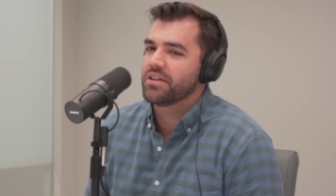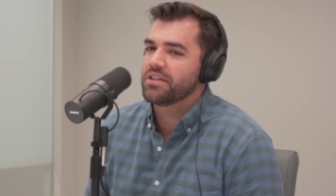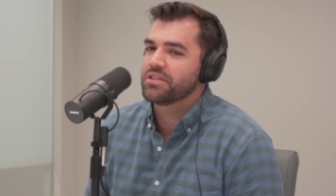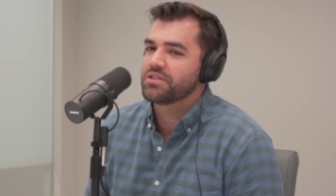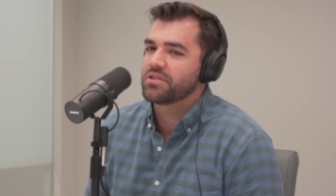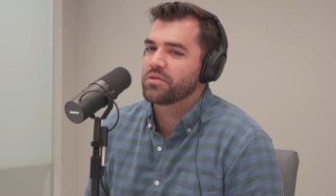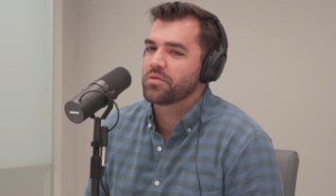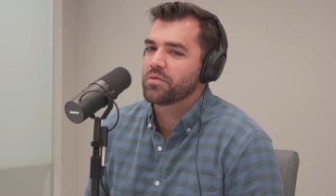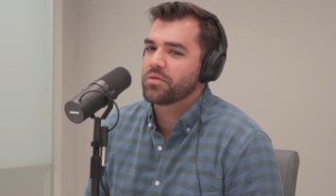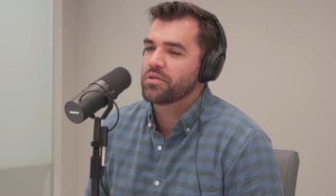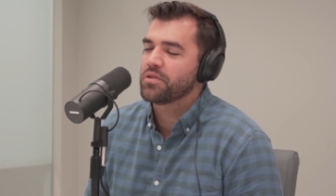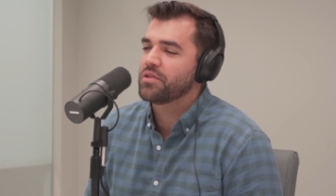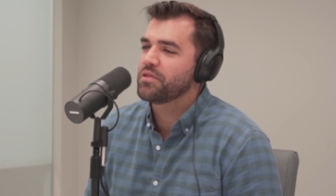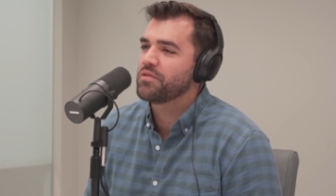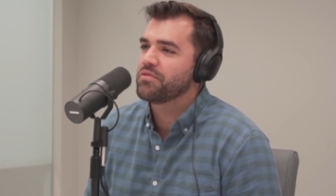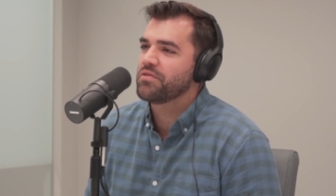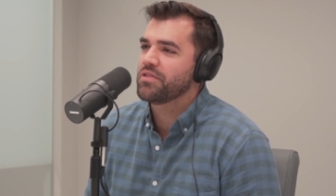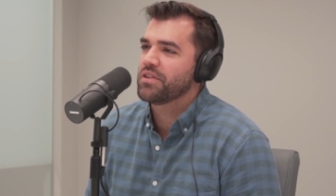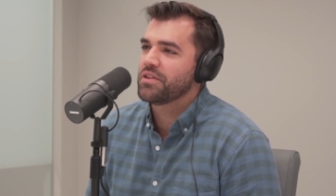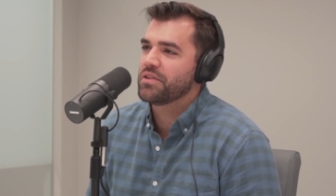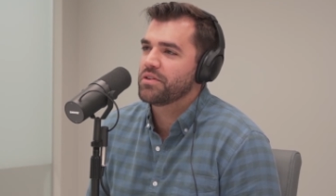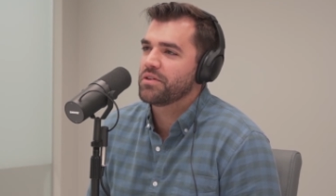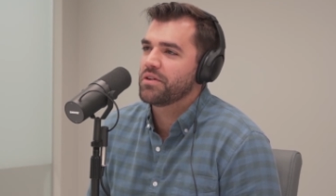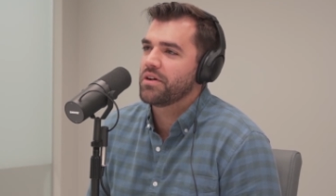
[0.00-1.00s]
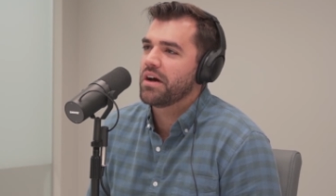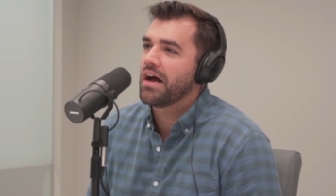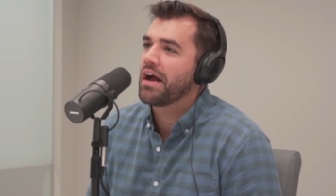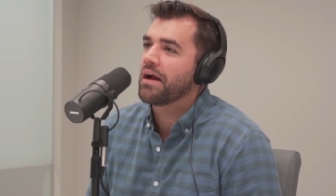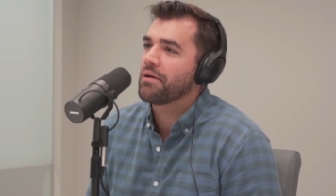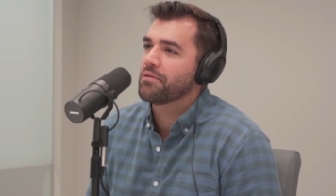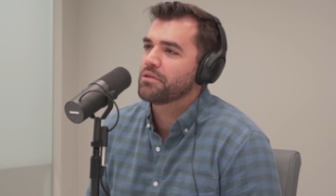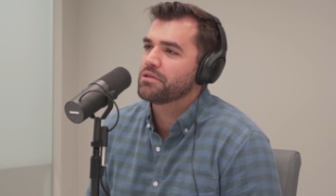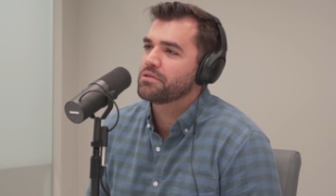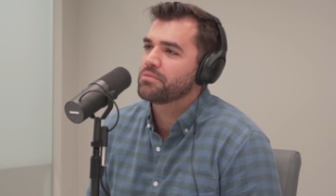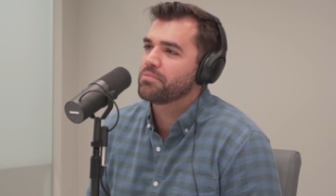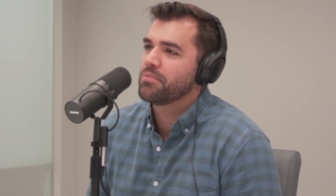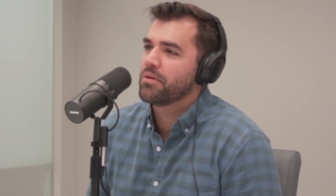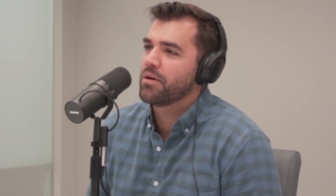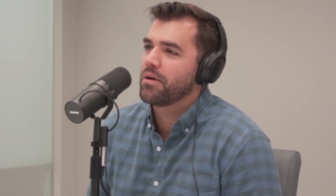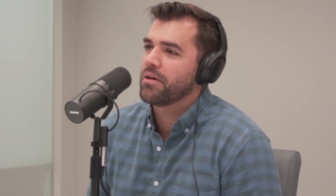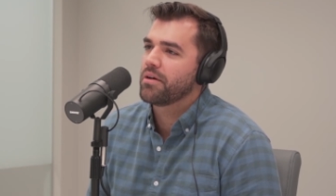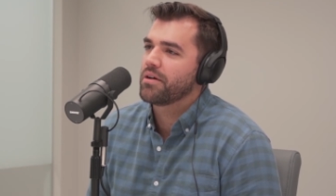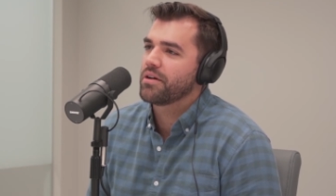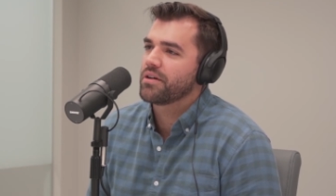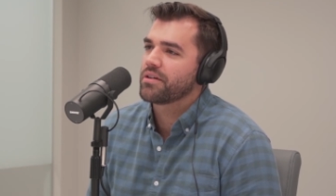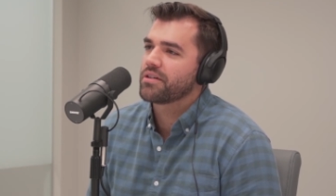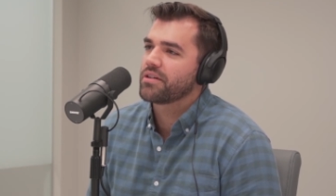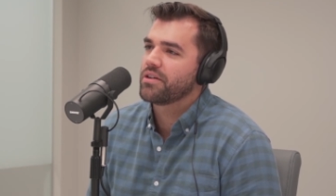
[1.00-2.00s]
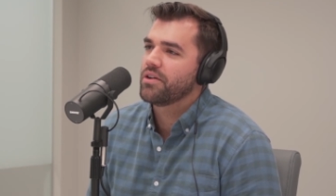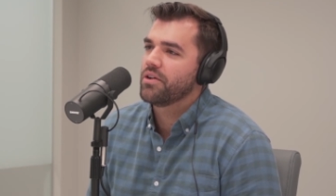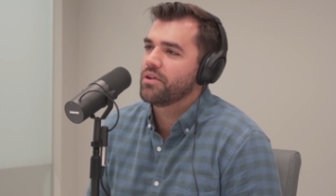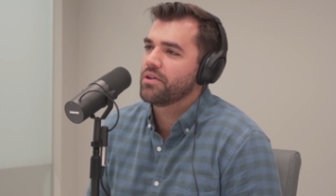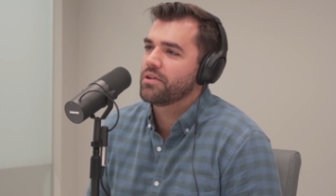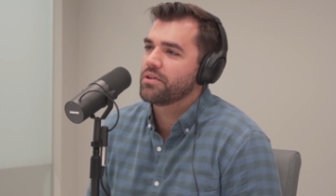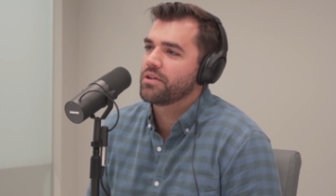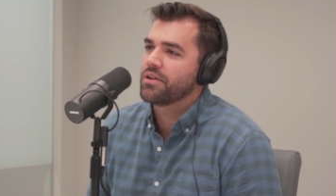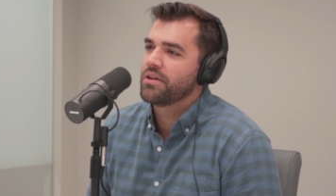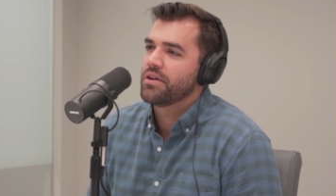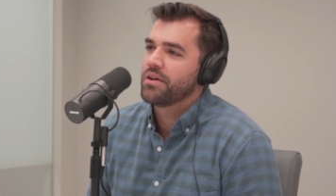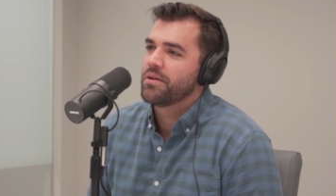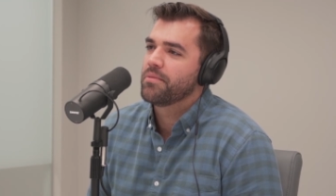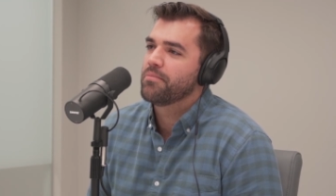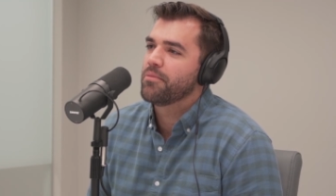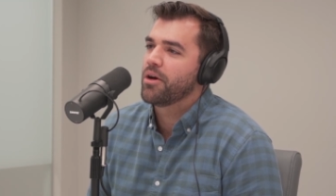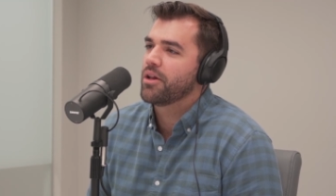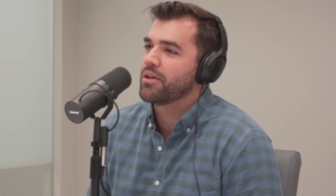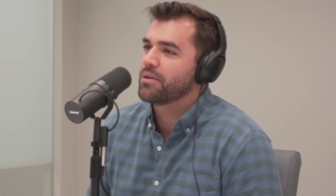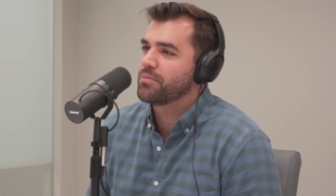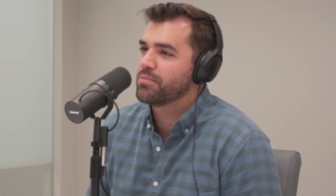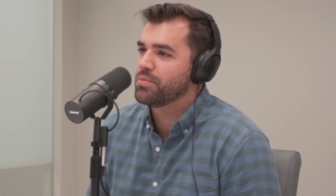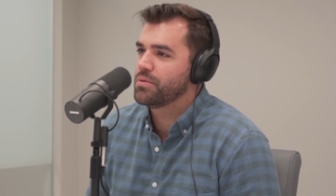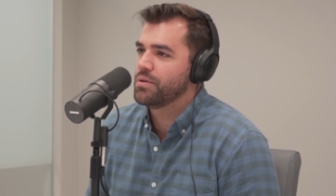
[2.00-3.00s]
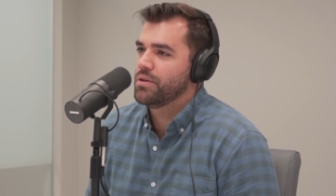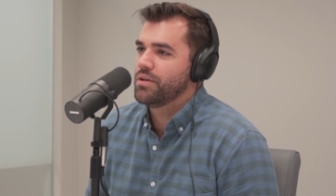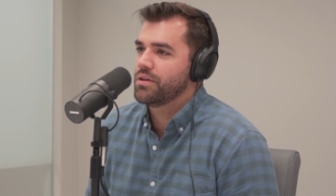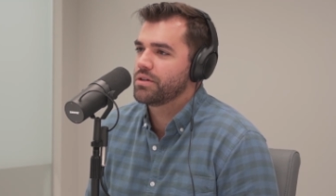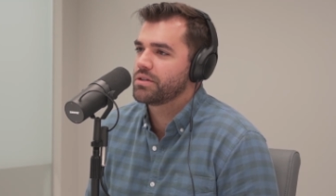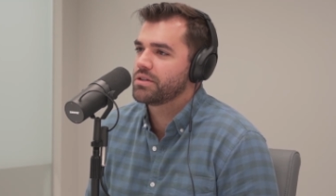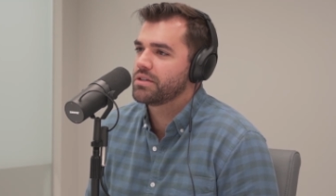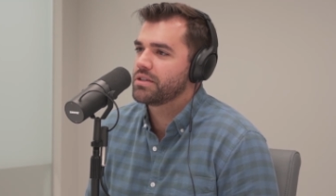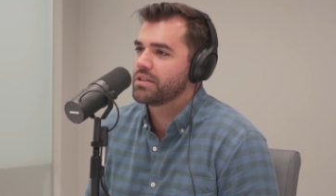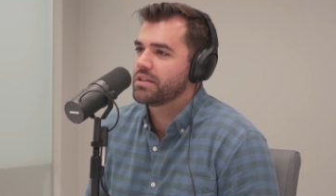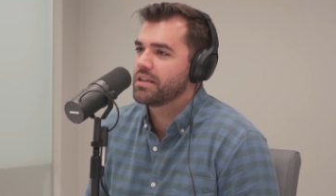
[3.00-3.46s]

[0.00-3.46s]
is a really fun little Irish bar called Molly Brooks.